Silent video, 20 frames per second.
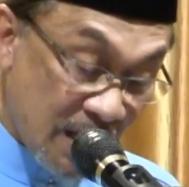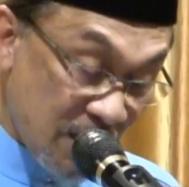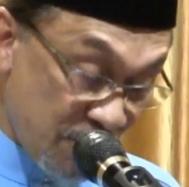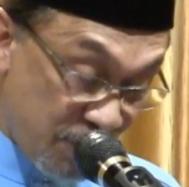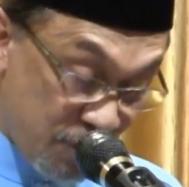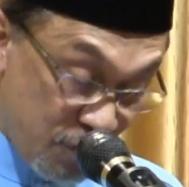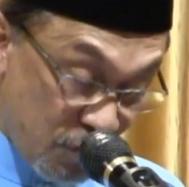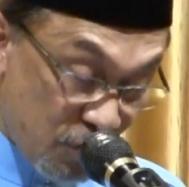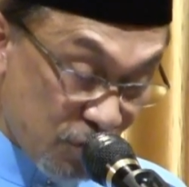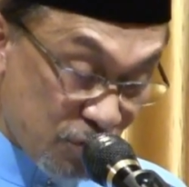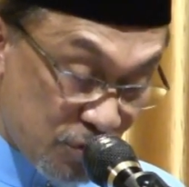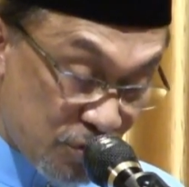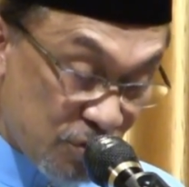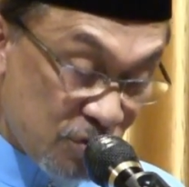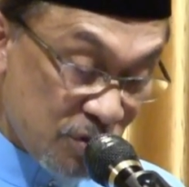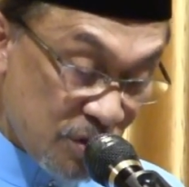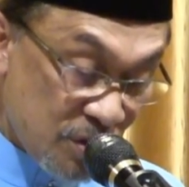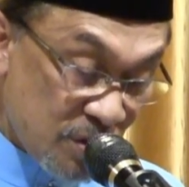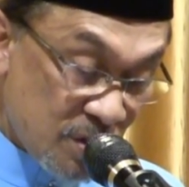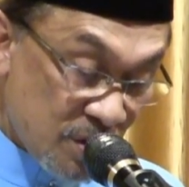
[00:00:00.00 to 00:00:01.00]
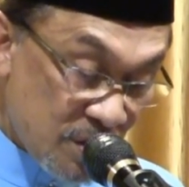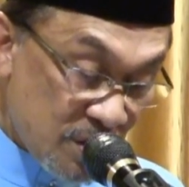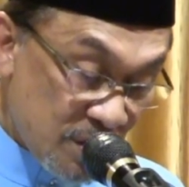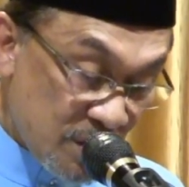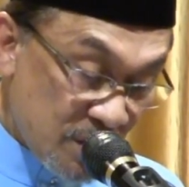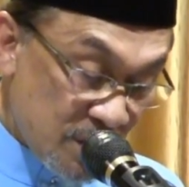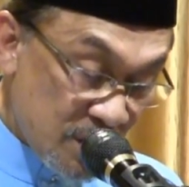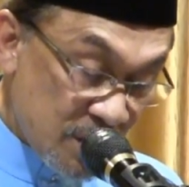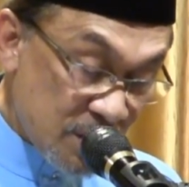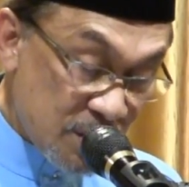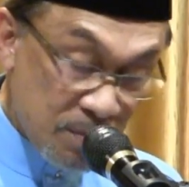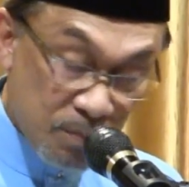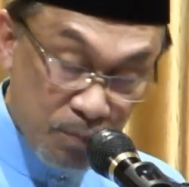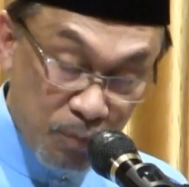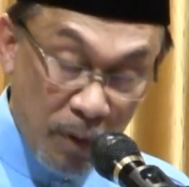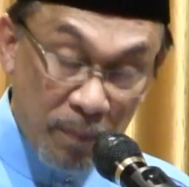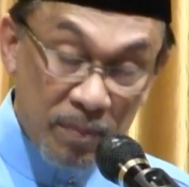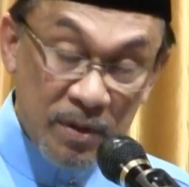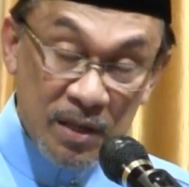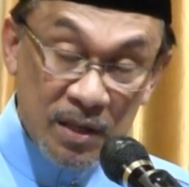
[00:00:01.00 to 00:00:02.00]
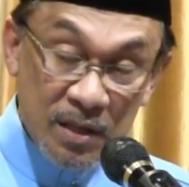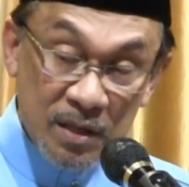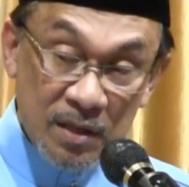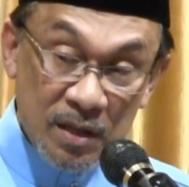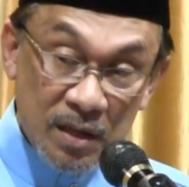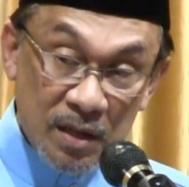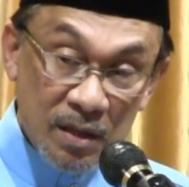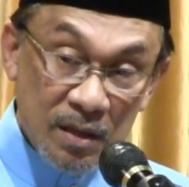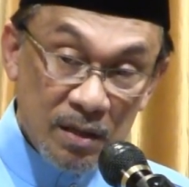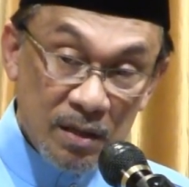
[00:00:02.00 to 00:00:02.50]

And of course, probably